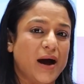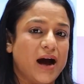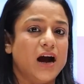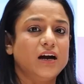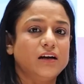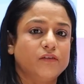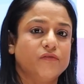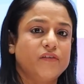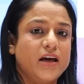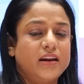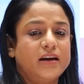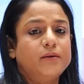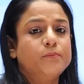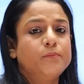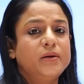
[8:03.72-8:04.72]
part
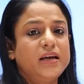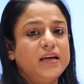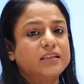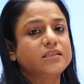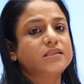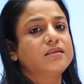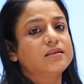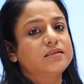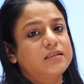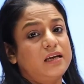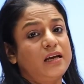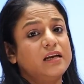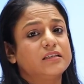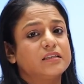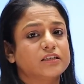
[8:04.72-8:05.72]
where it meets the
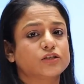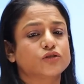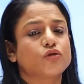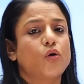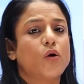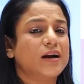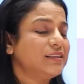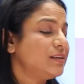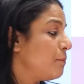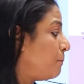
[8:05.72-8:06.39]
sea, it is called the